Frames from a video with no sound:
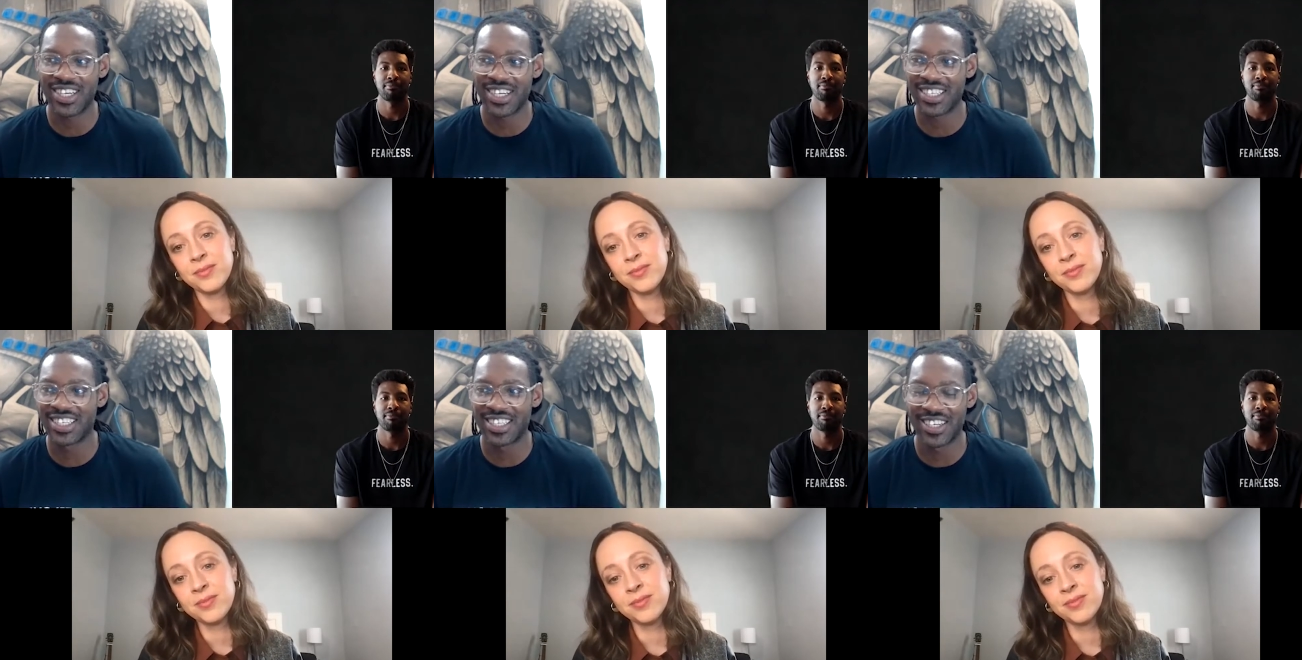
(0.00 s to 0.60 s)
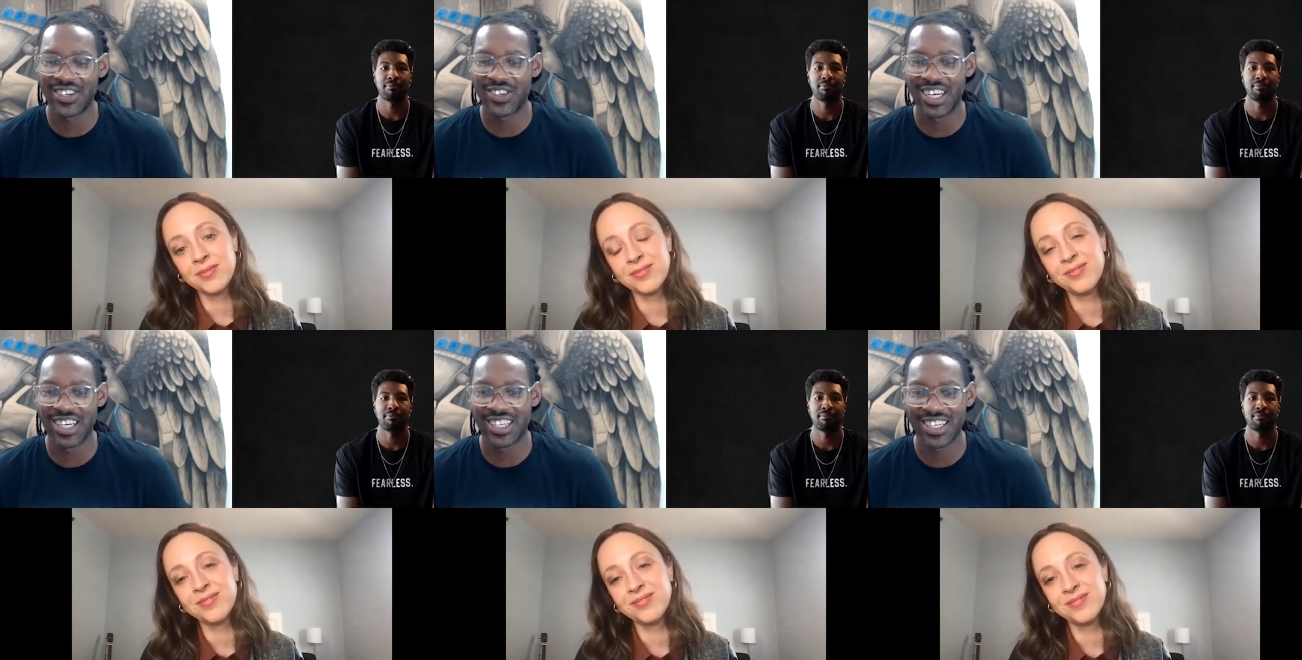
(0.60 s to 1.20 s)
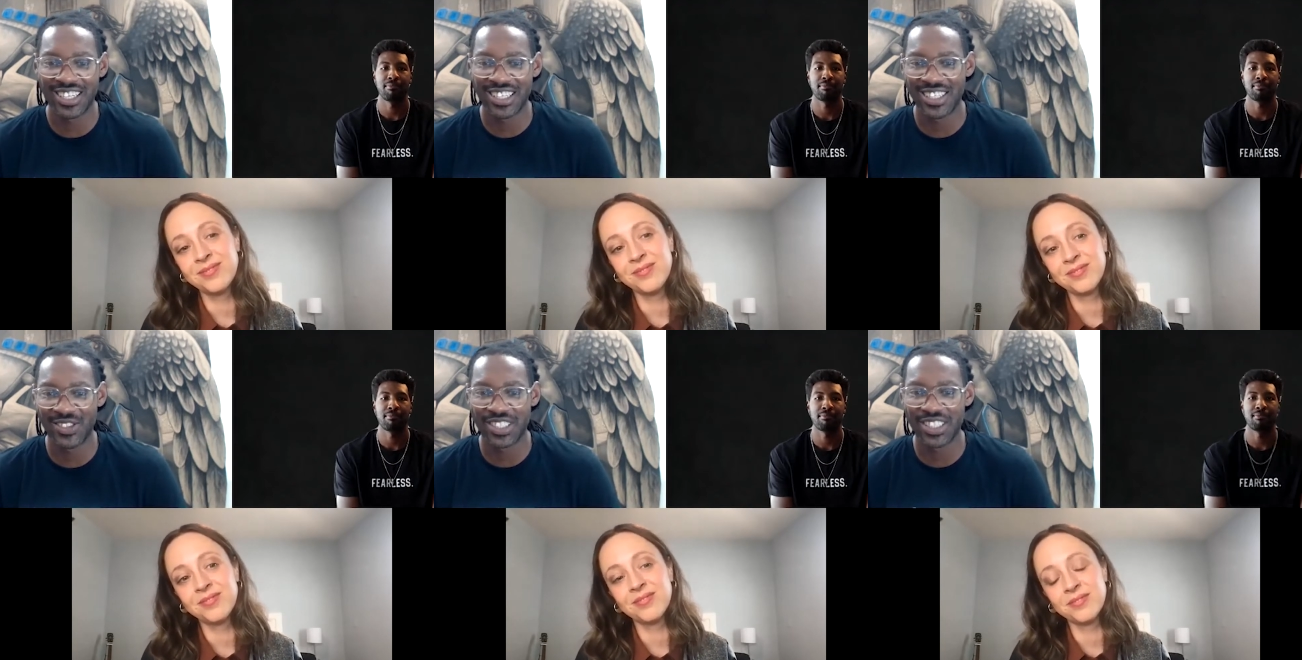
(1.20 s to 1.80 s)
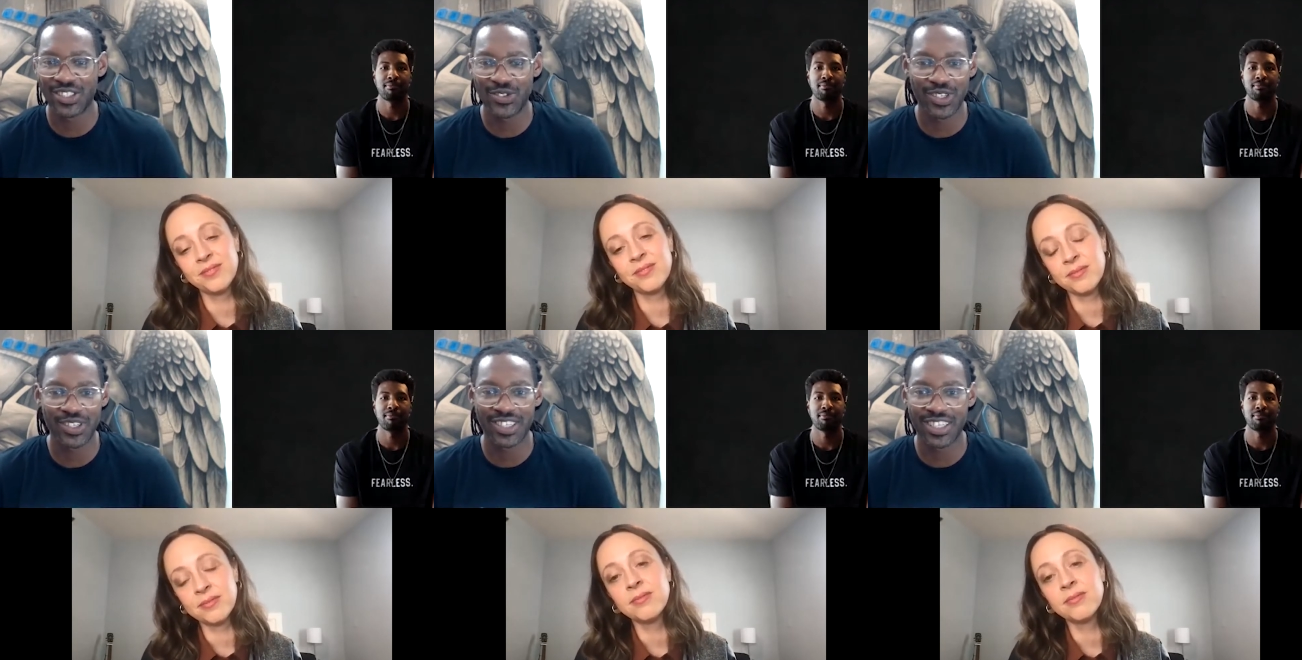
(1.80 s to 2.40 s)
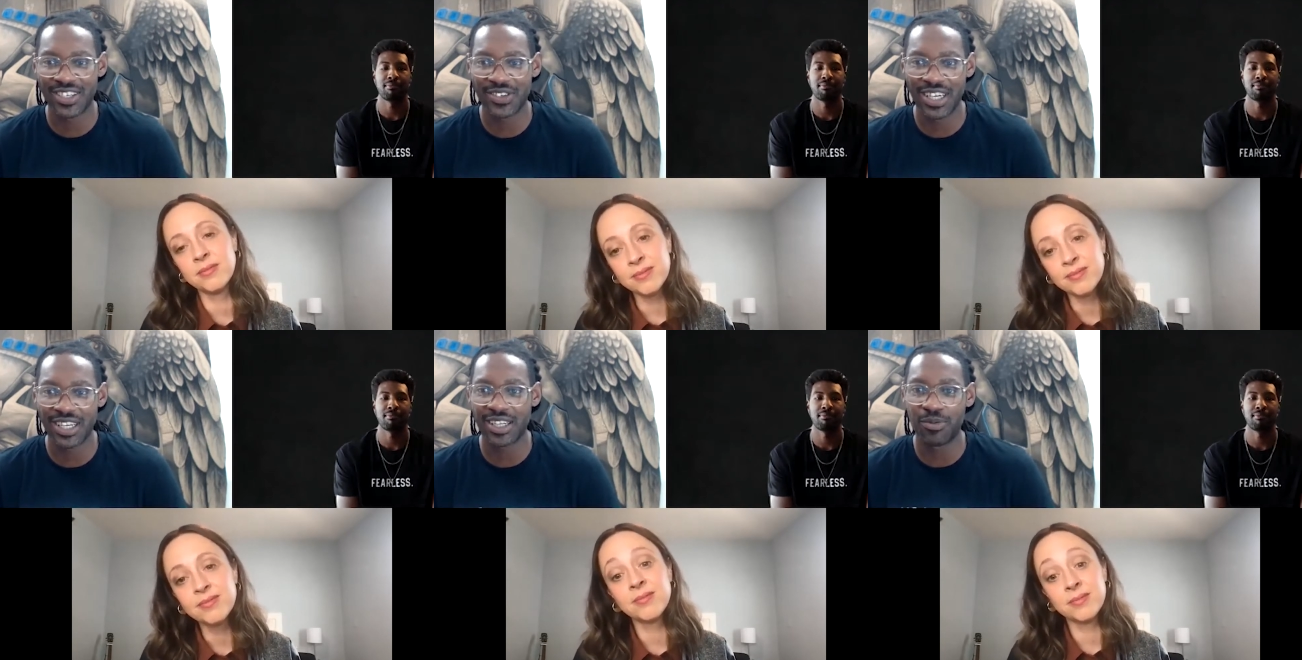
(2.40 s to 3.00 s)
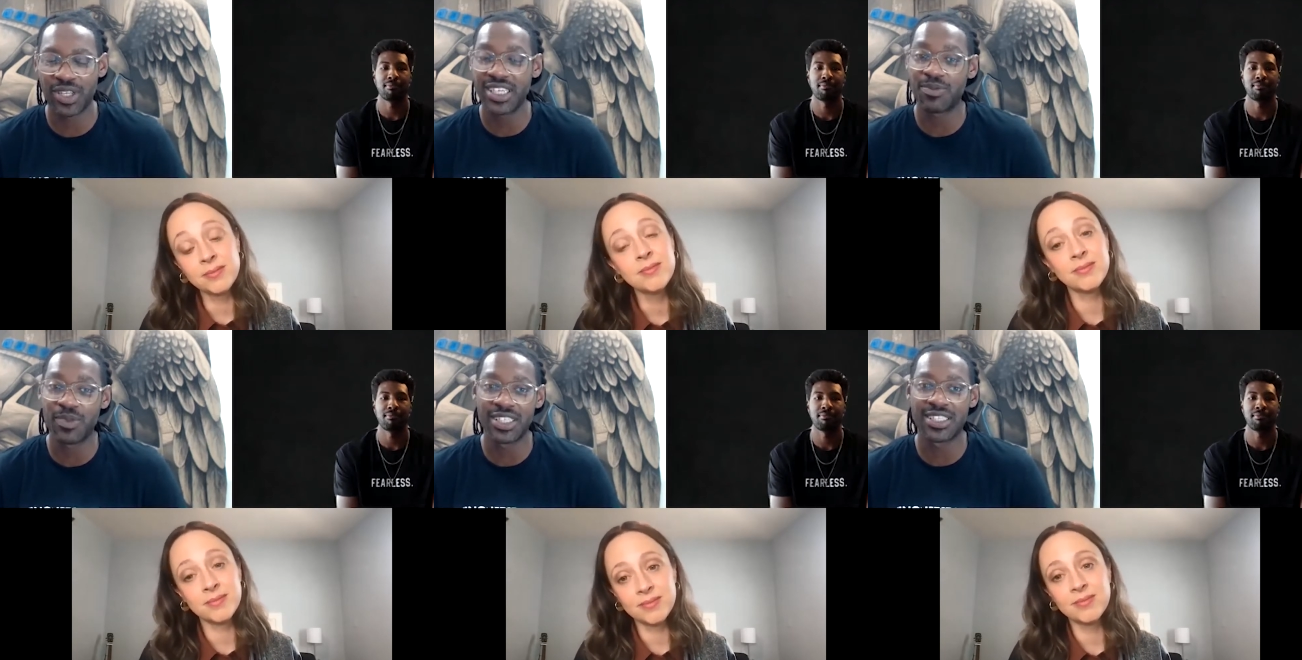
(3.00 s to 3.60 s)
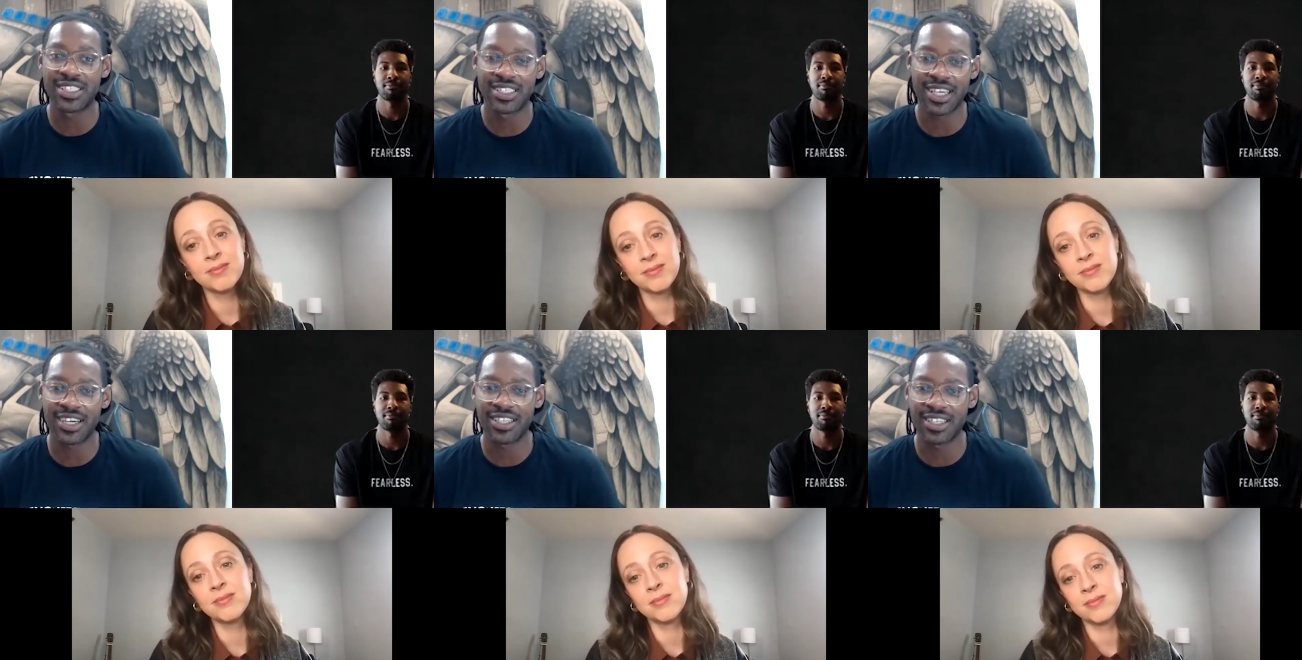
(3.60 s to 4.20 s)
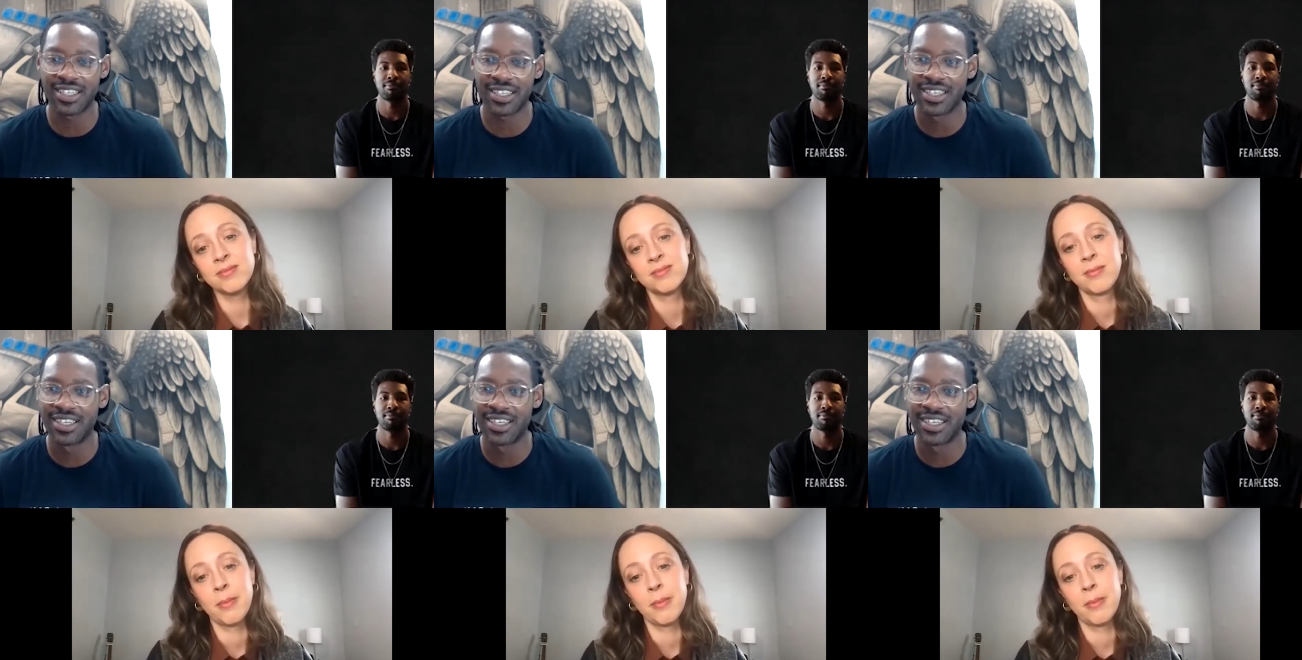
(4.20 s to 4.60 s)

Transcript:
Speaker 1: right? And, you know, like the residual, you know, getting the placement is how the